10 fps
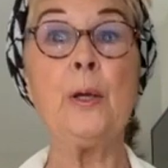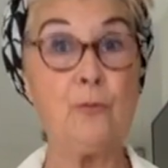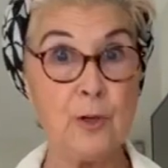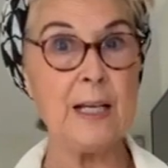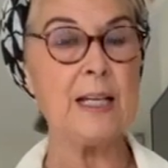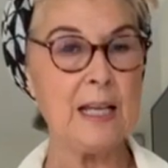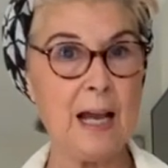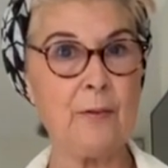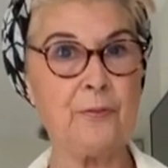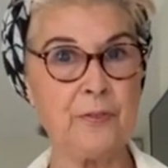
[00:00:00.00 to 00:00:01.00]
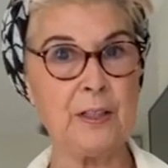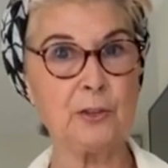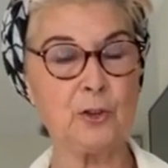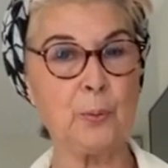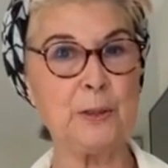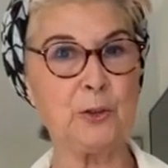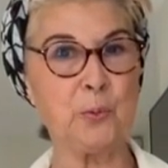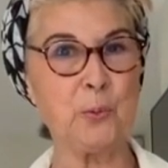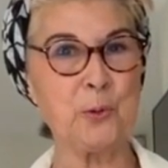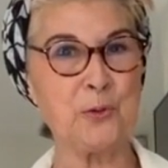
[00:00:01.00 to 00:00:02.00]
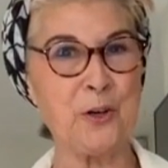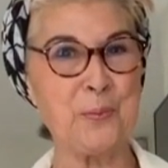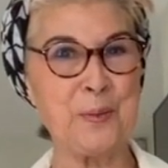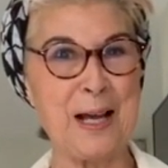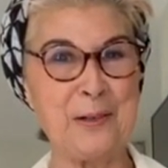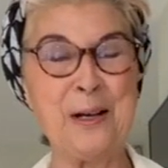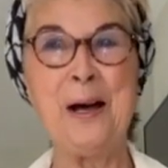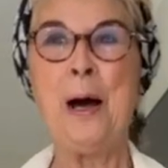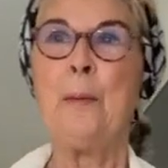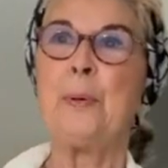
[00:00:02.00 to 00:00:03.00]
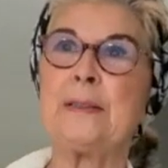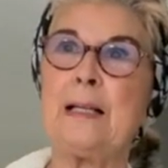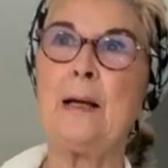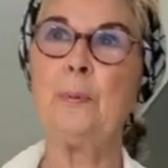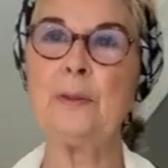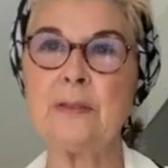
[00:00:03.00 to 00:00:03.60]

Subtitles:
really have finished the winter wardrobe now, but I will